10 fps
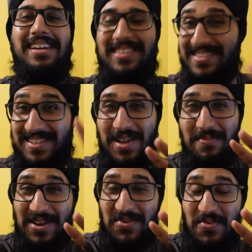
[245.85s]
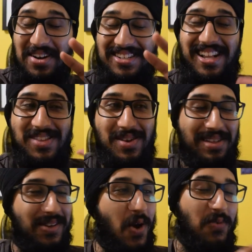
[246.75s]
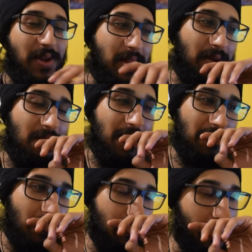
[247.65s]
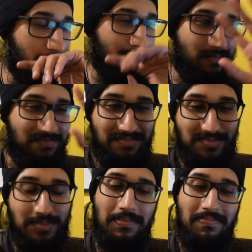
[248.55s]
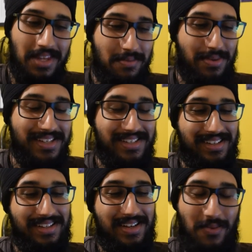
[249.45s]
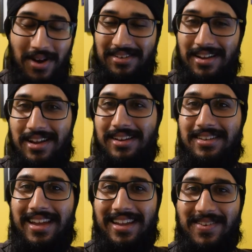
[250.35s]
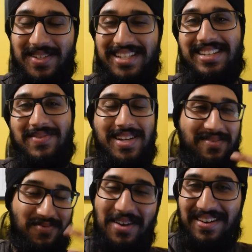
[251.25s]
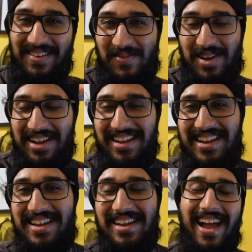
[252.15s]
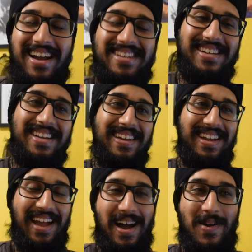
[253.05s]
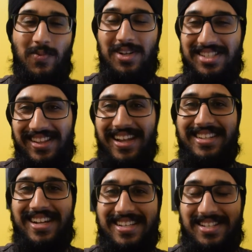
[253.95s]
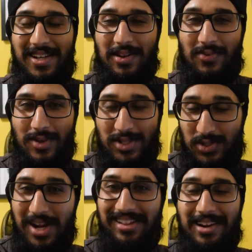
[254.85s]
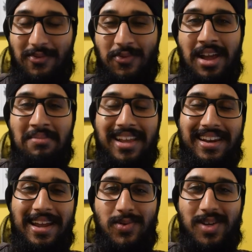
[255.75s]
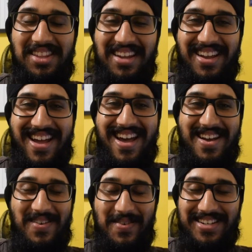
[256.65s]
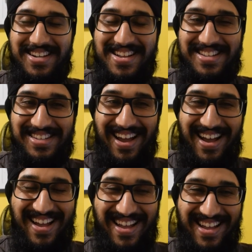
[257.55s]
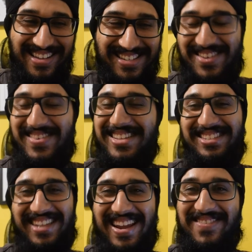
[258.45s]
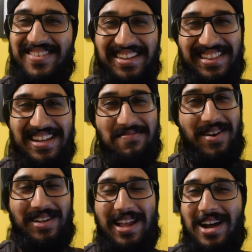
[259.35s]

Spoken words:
So I just got back from work, so that's why I'm like coughing a lot and whatnot. But basically, a while later, they contacted me, found out we actually were selected as an Australian family and everything, which is so insane when you think about it.